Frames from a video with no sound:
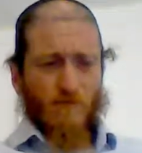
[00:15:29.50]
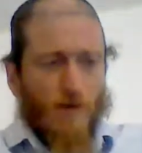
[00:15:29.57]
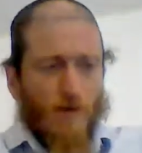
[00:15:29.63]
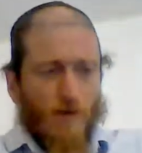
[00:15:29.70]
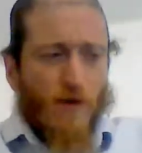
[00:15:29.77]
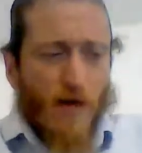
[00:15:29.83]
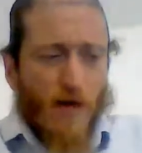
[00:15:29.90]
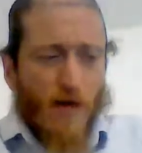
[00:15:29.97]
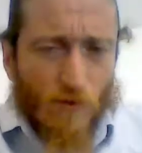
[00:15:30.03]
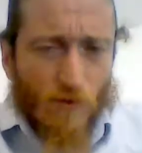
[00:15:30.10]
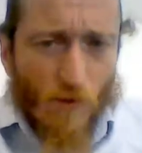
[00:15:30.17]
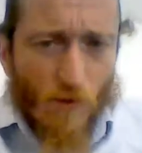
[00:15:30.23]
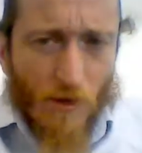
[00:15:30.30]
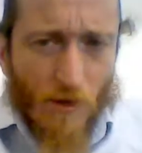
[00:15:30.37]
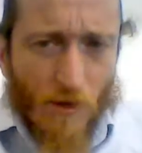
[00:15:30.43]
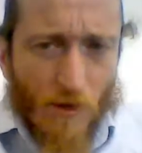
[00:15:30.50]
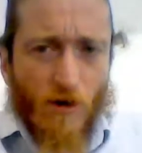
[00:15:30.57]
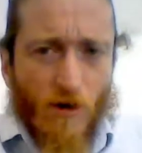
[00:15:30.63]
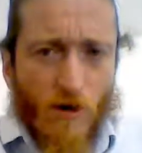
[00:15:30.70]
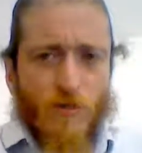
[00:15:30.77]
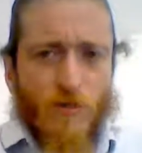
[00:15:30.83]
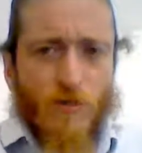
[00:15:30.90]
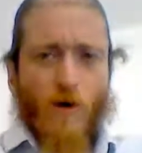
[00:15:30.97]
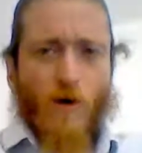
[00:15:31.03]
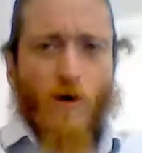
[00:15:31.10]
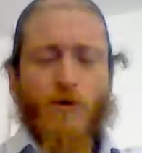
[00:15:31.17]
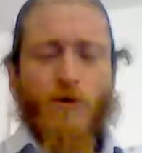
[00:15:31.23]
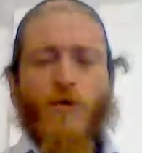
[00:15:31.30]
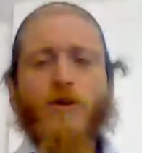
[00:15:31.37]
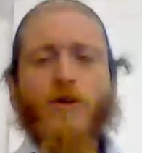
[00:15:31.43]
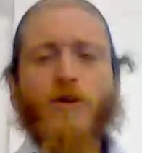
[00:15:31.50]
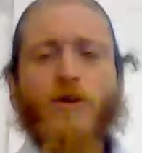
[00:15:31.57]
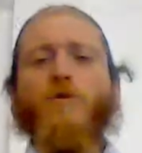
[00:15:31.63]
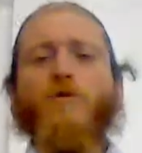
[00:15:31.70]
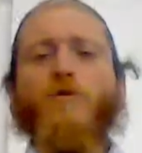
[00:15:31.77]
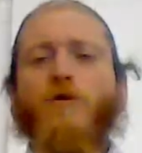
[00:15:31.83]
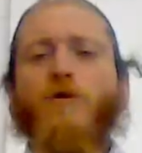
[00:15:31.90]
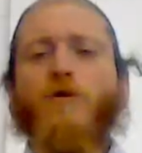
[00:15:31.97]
But I have to warn you, of course, when you